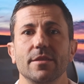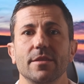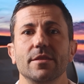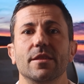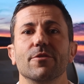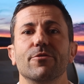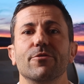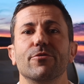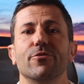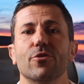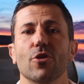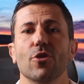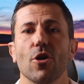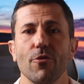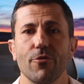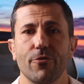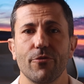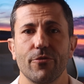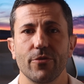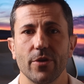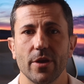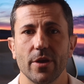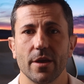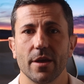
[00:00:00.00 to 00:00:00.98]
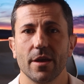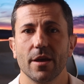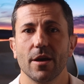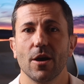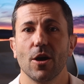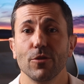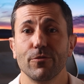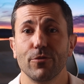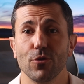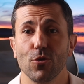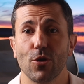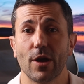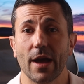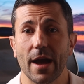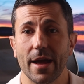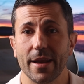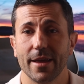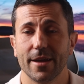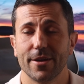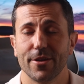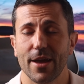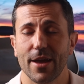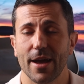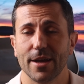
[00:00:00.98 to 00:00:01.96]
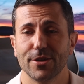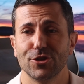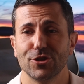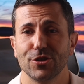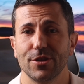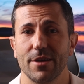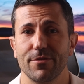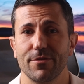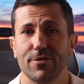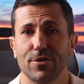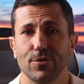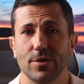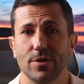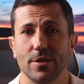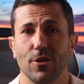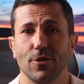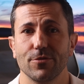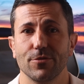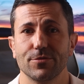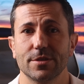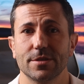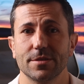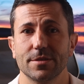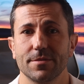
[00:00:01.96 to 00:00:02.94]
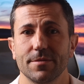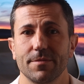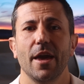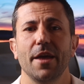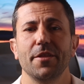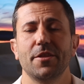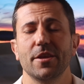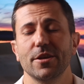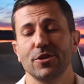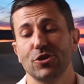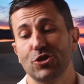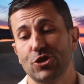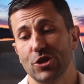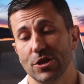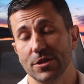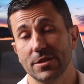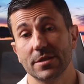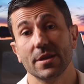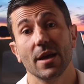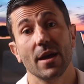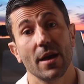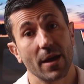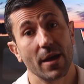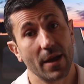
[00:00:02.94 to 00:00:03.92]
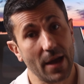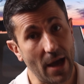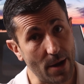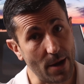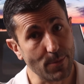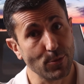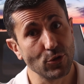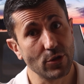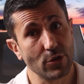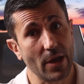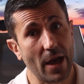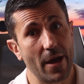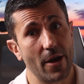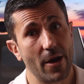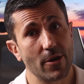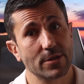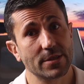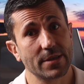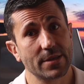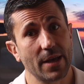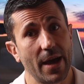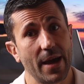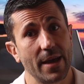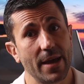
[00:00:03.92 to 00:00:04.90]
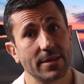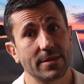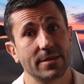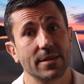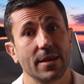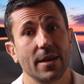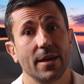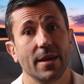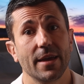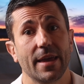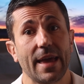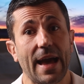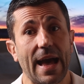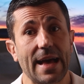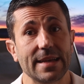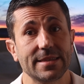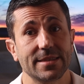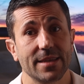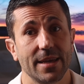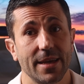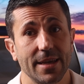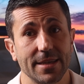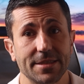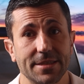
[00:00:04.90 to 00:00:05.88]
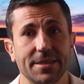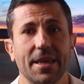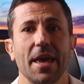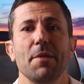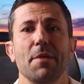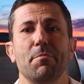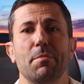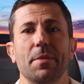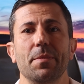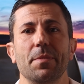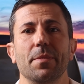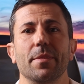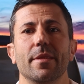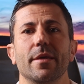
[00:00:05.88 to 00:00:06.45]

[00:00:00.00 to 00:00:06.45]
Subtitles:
the frothy volcanic reaction everyone loves. It is just carbon dioxide gas escaping.